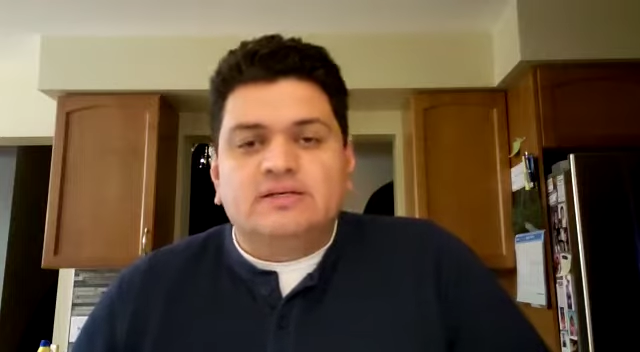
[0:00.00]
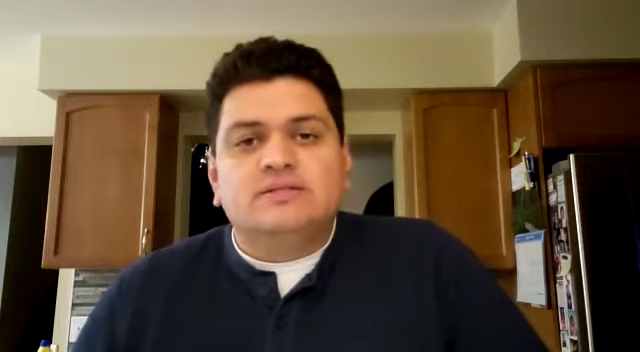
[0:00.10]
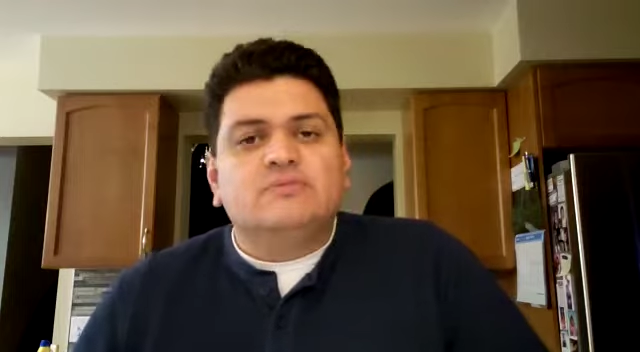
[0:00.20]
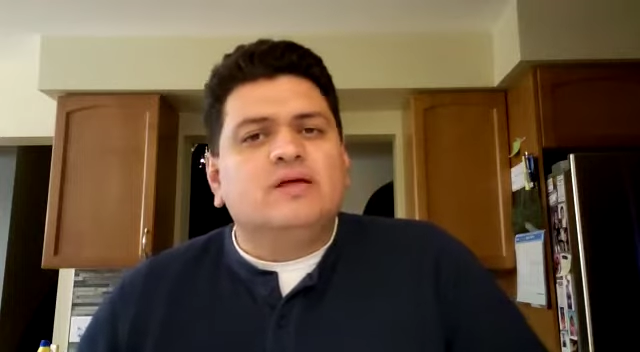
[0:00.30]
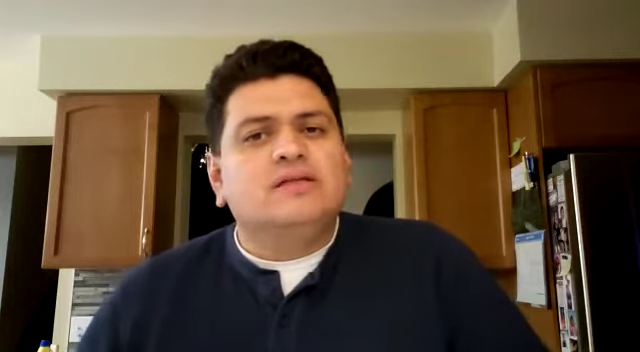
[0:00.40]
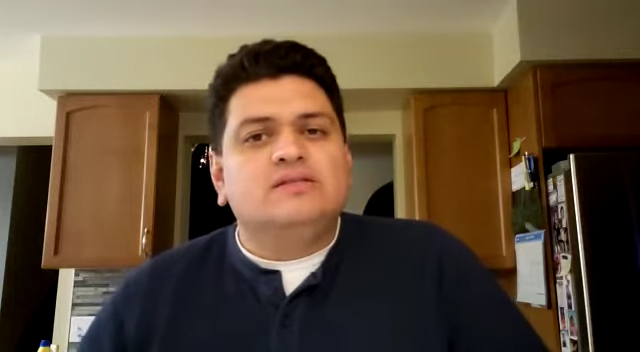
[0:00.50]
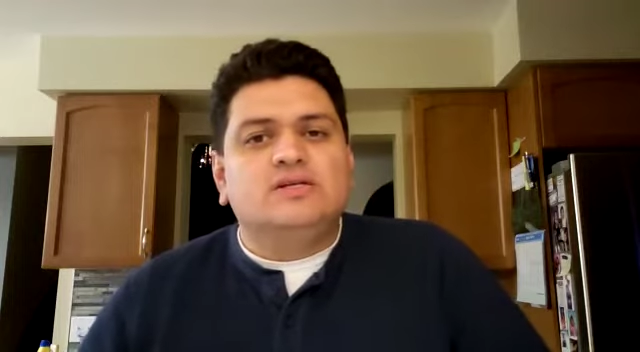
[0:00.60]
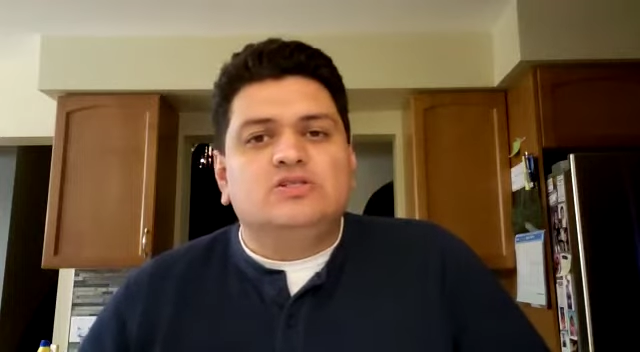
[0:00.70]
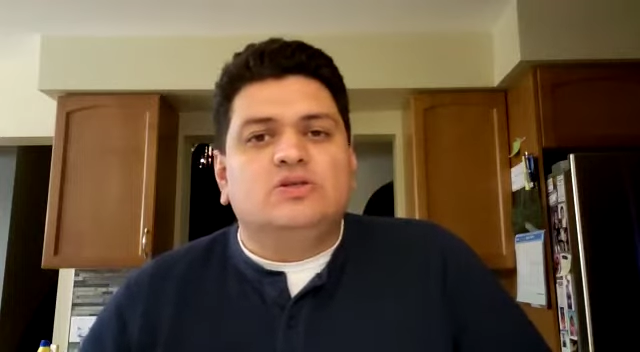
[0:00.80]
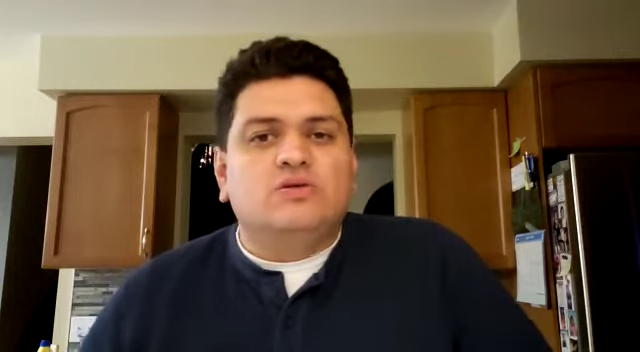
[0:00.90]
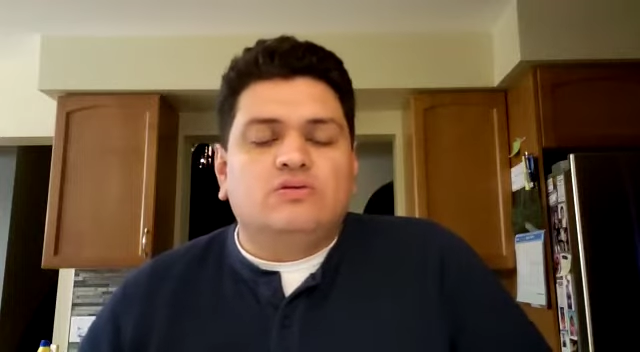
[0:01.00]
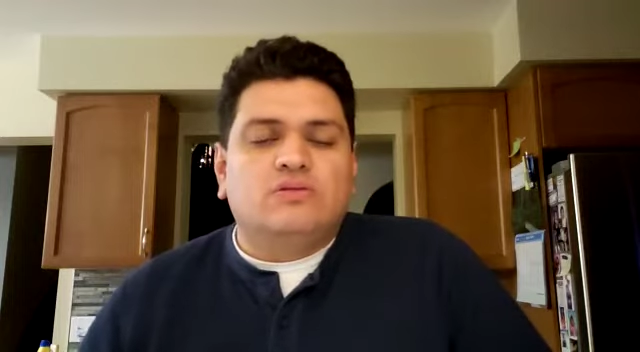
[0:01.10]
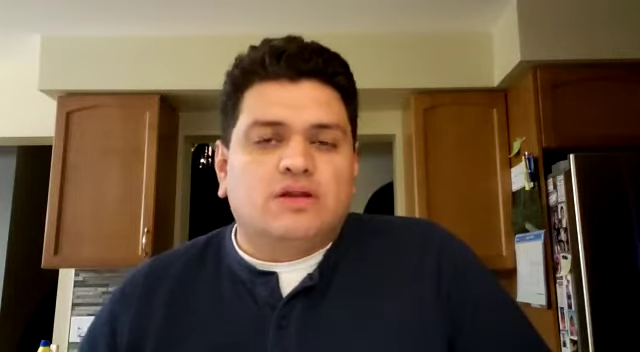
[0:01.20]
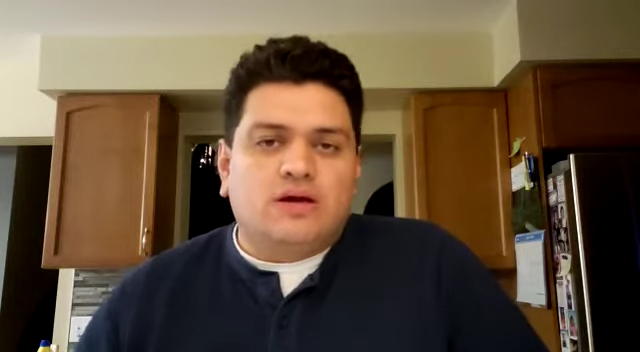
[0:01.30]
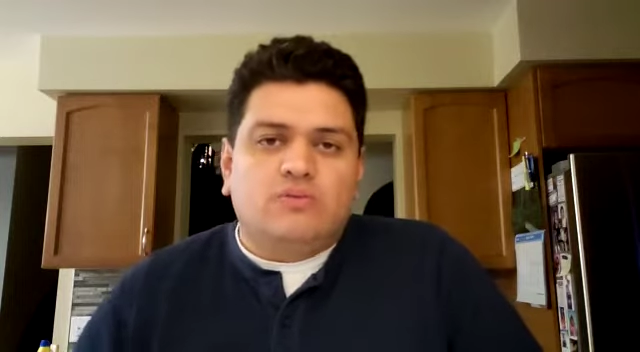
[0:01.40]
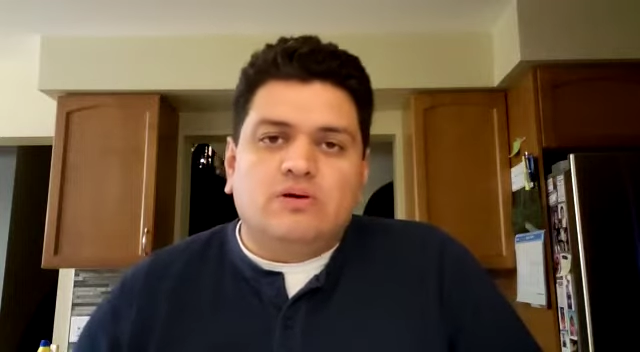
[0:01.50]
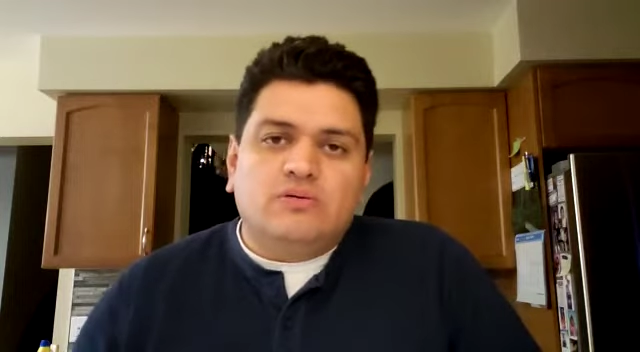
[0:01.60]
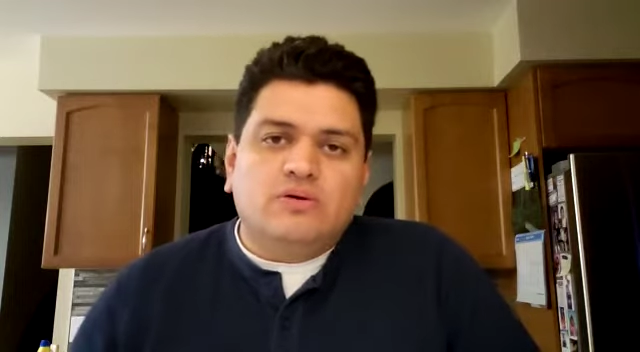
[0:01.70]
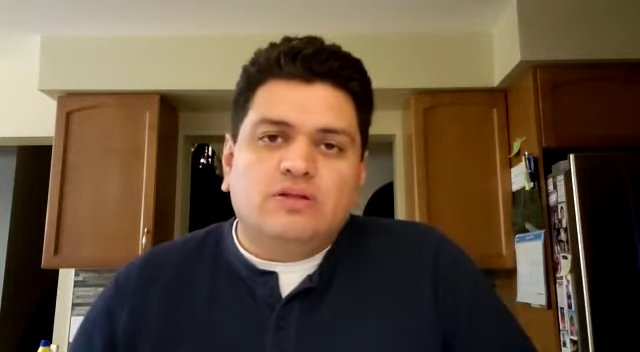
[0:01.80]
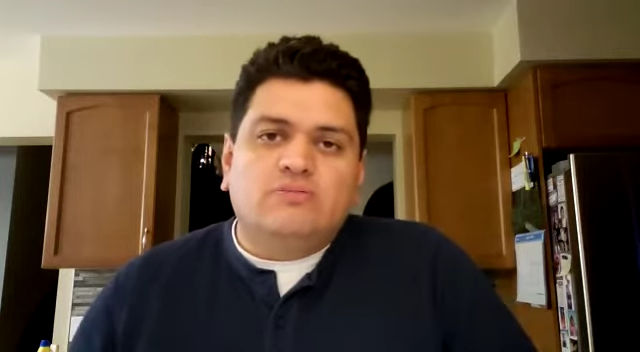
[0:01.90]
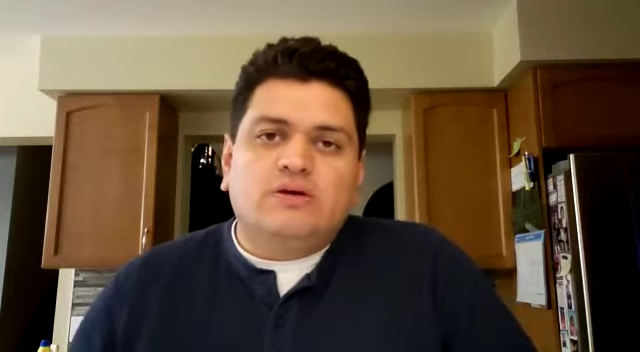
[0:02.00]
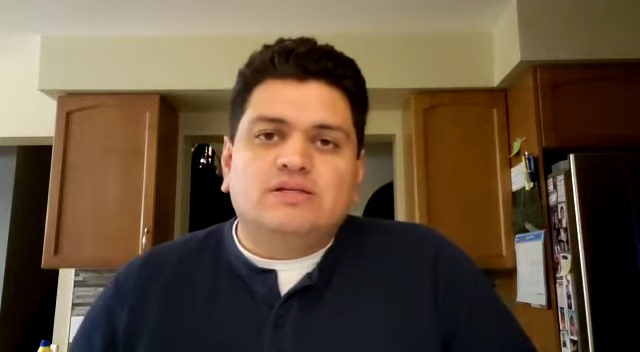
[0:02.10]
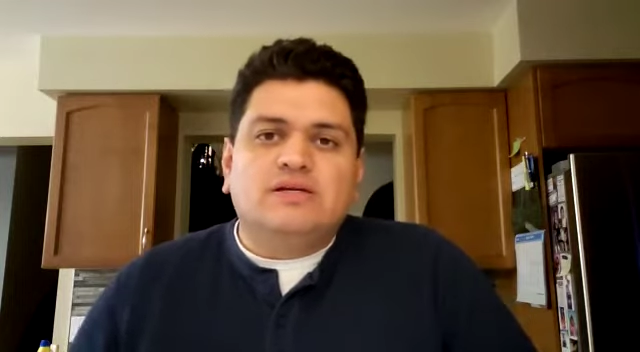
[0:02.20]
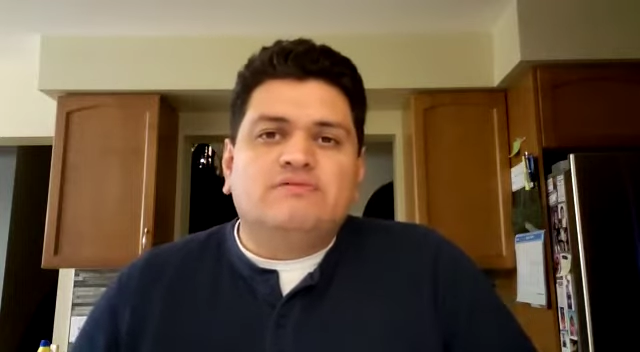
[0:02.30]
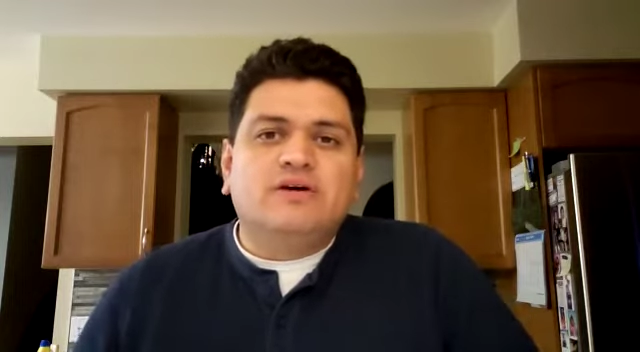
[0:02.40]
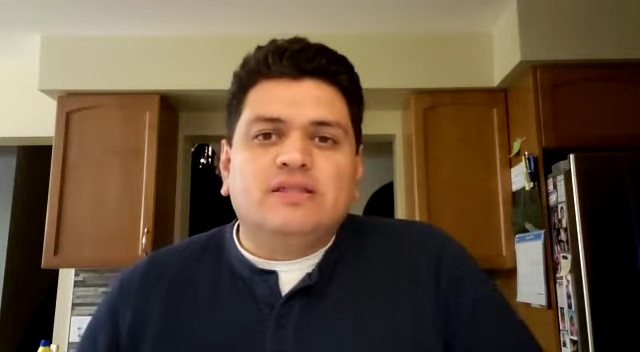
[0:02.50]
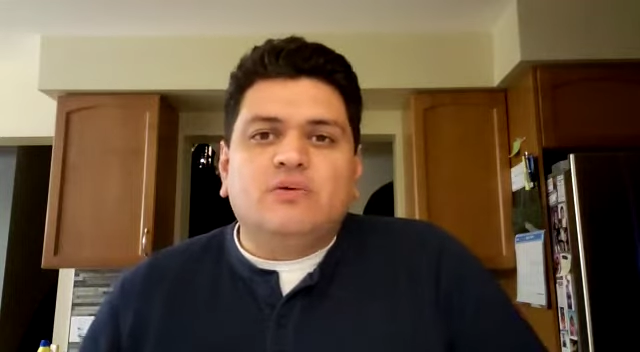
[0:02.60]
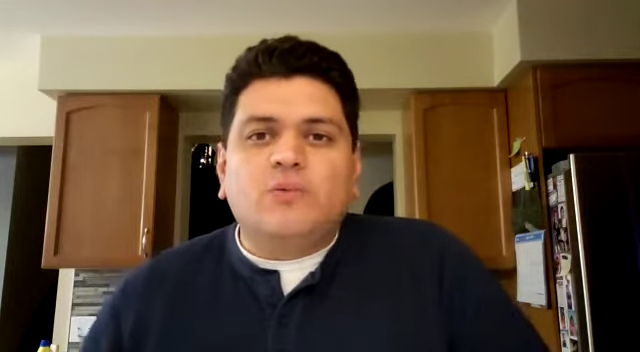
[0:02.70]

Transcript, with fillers: something I teach the youth that I work with because I find that